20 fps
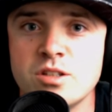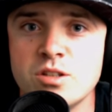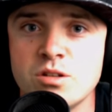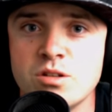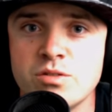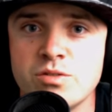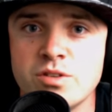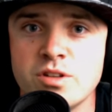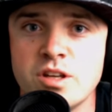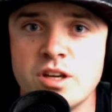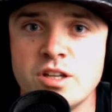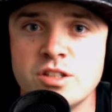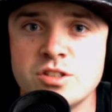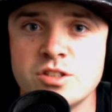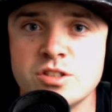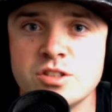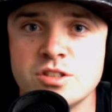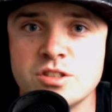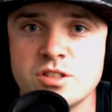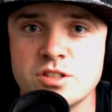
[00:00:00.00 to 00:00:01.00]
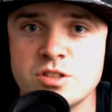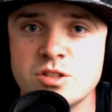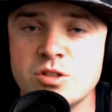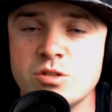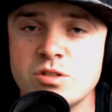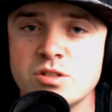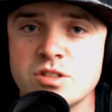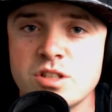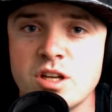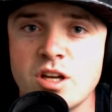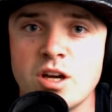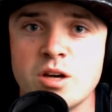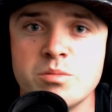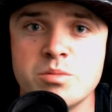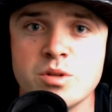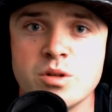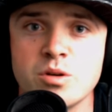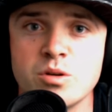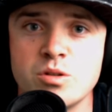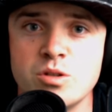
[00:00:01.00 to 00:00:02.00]
notifications as soon as I
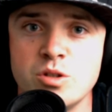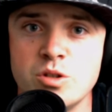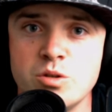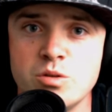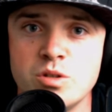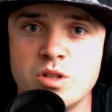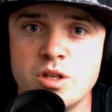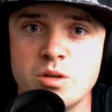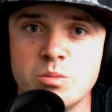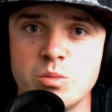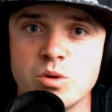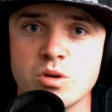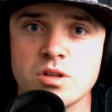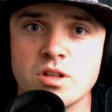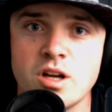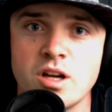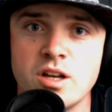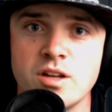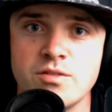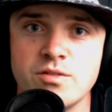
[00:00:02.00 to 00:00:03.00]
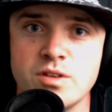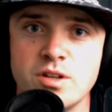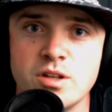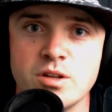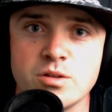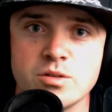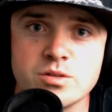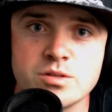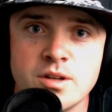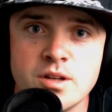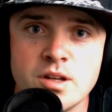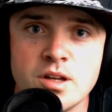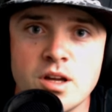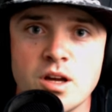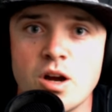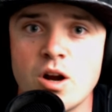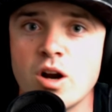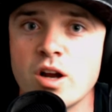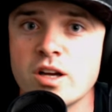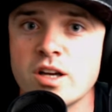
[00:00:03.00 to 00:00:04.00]
upload new keyboard lighting videos.
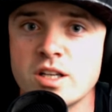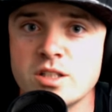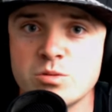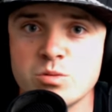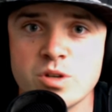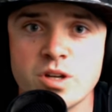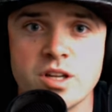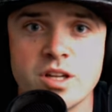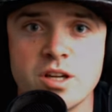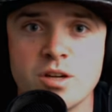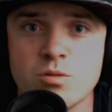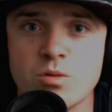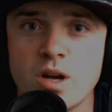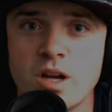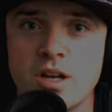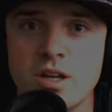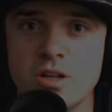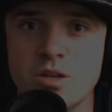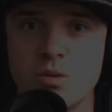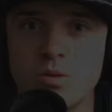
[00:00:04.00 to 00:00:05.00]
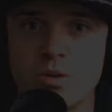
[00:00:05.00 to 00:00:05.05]
Alright guys, we're gonna get right into